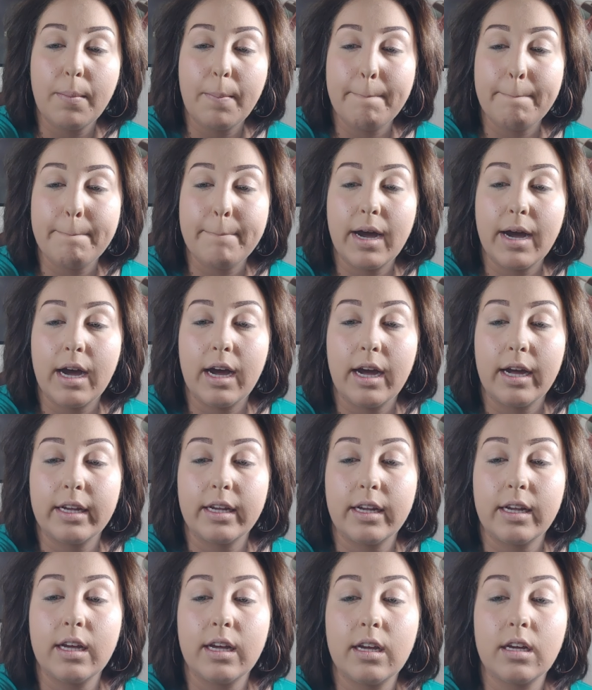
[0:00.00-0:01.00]

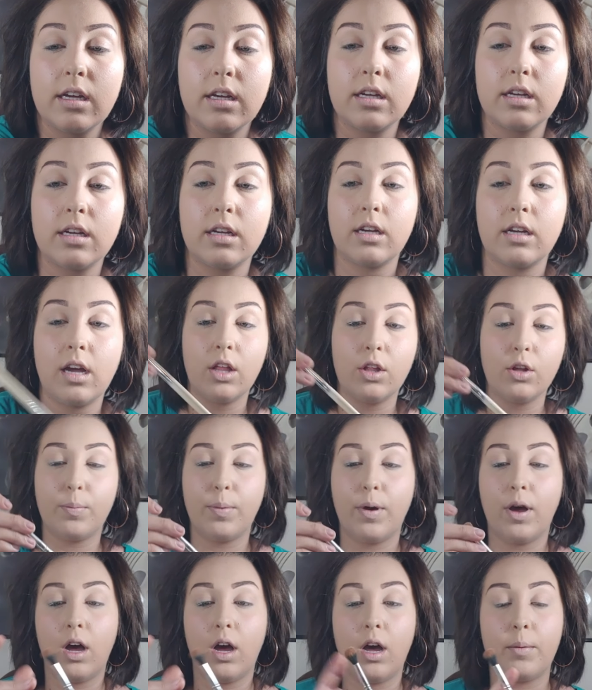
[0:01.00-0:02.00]
my
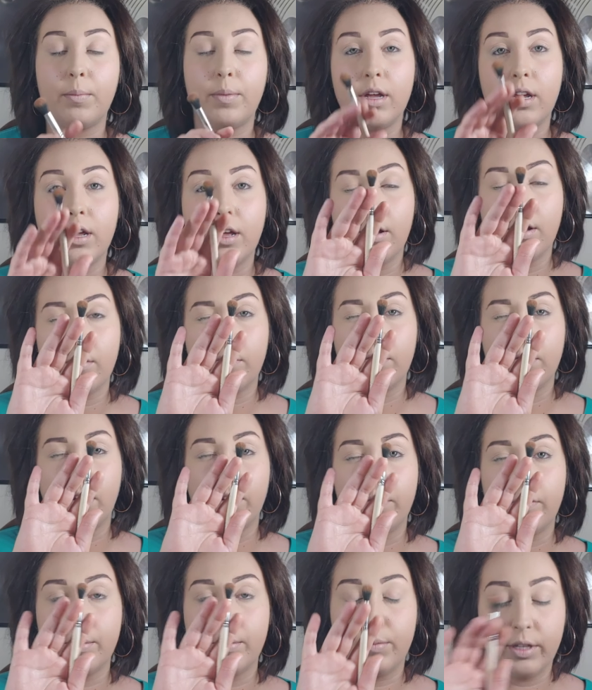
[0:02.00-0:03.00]
ColourPop
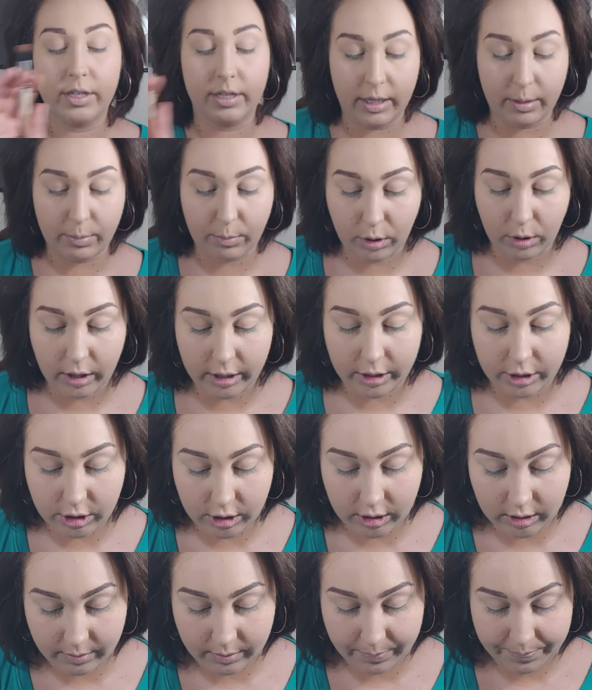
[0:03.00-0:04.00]
fluffy blending brush.